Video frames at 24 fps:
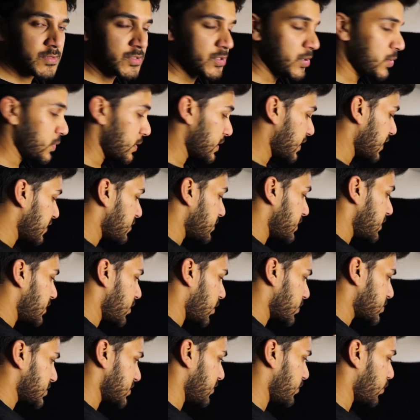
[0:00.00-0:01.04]
So it gives me the
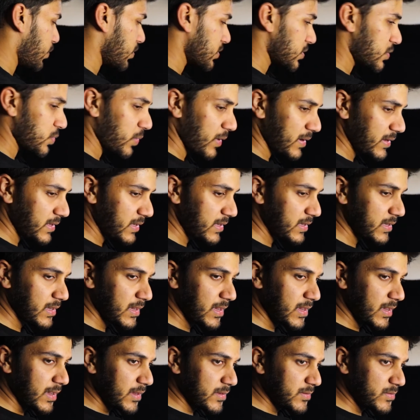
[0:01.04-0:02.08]
option of 120,
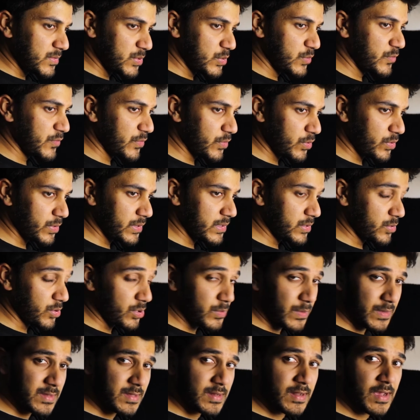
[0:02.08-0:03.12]
240, all
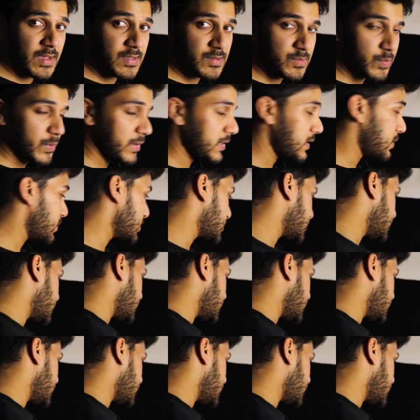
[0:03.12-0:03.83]
the way to 920, which